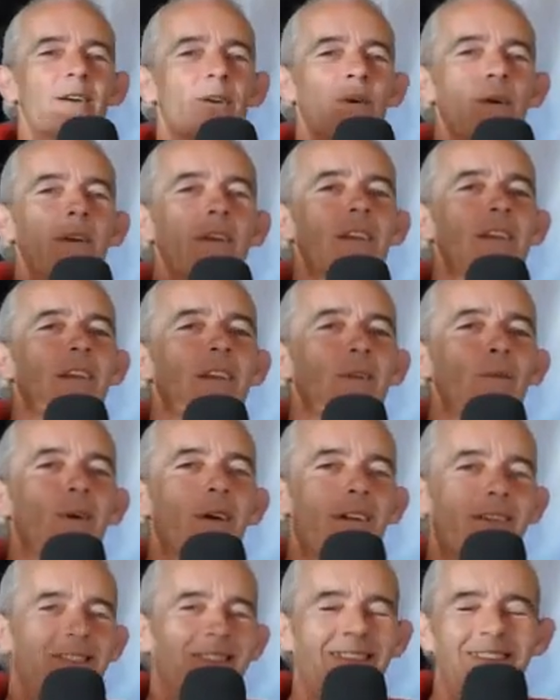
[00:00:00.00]
Go on,
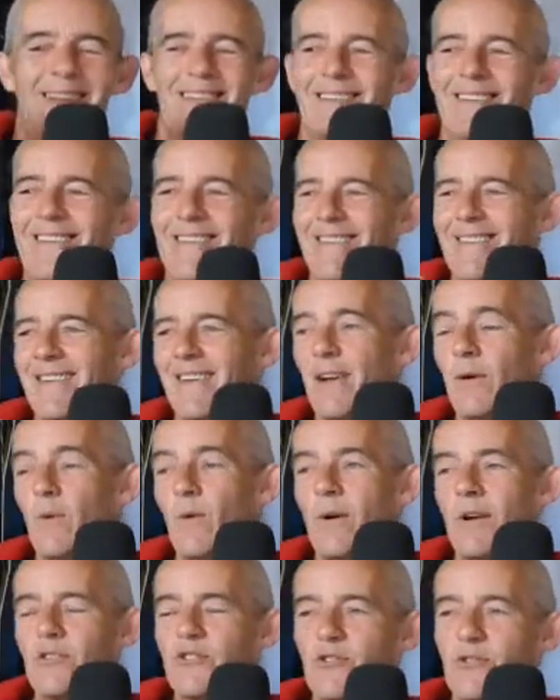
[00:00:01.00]
Kilworth. I
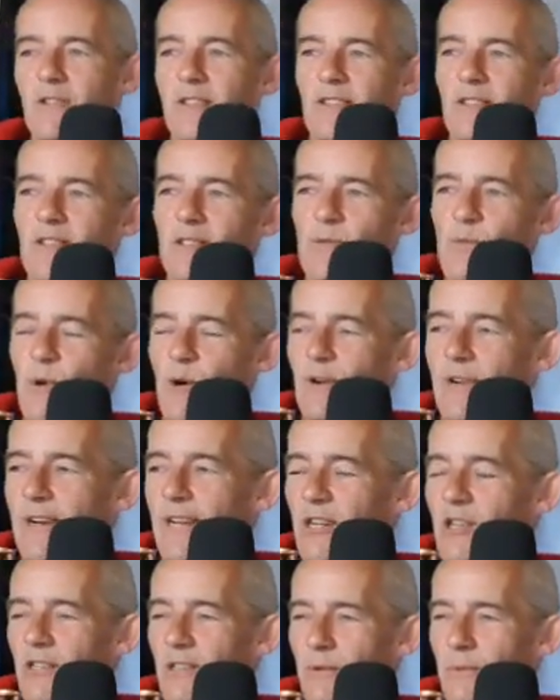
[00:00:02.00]
walked through there this morning,
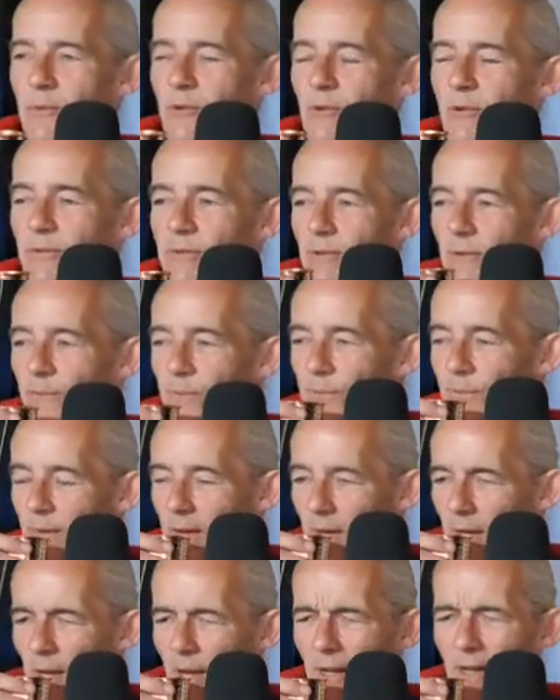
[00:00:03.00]
actually. Beautiful.
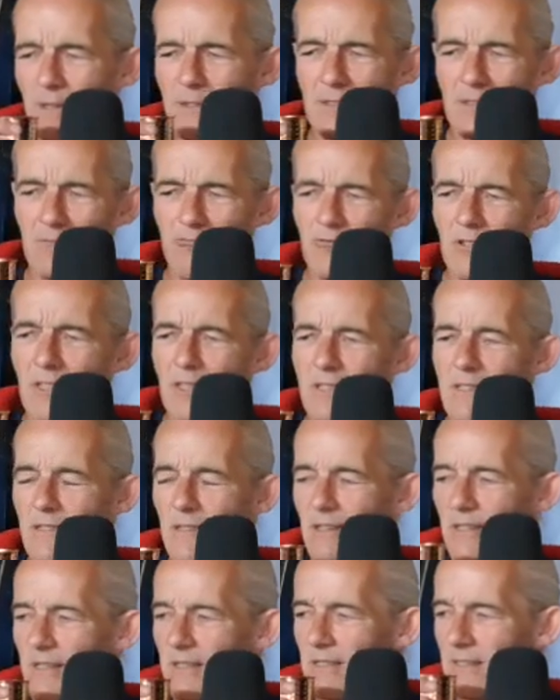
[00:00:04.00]
And it's really
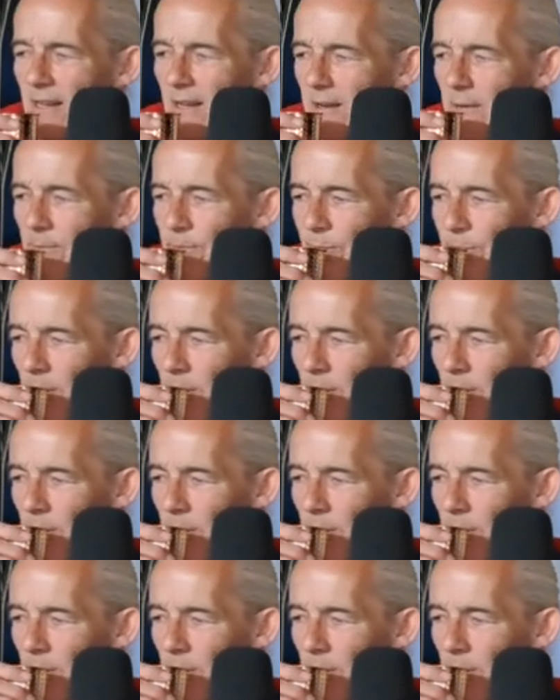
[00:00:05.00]
sunny today.